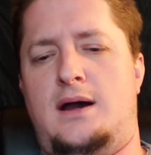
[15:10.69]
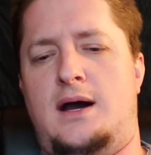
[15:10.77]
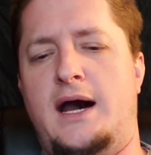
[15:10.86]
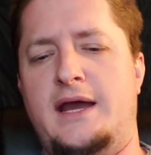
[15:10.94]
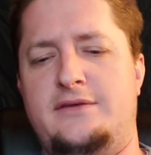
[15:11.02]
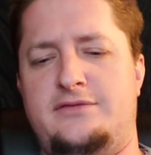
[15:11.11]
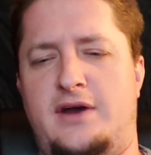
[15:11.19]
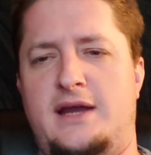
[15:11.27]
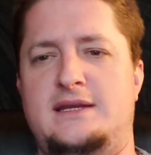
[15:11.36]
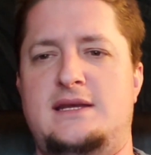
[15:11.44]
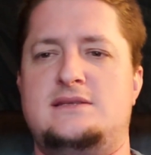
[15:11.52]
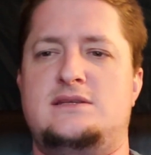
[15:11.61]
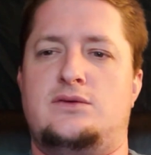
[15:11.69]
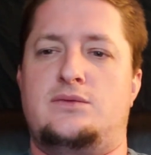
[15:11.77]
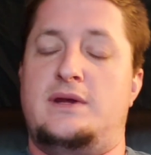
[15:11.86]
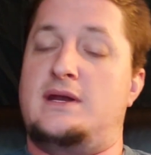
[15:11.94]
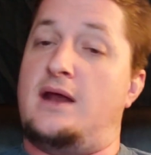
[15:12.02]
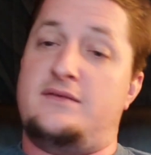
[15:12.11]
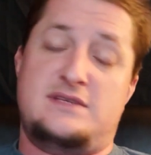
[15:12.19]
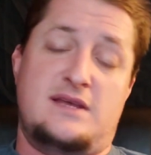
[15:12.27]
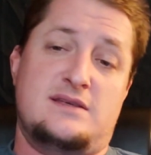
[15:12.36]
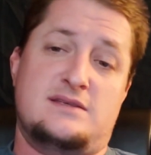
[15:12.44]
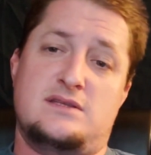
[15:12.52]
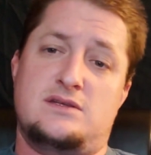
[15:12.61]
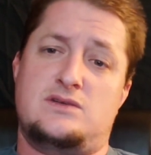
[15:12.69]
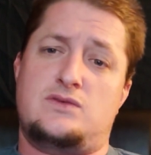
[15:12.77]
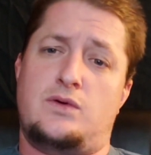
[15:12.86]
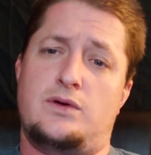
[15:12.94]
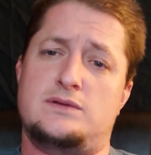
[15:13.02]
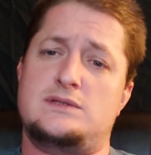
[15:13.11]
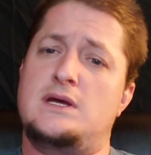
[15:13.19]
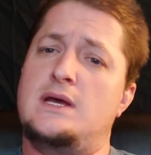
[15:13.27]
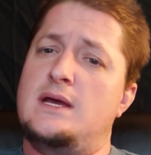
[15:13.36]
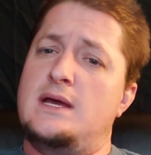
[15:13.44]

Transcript: I find easy to read, and I've said this in the tutorials,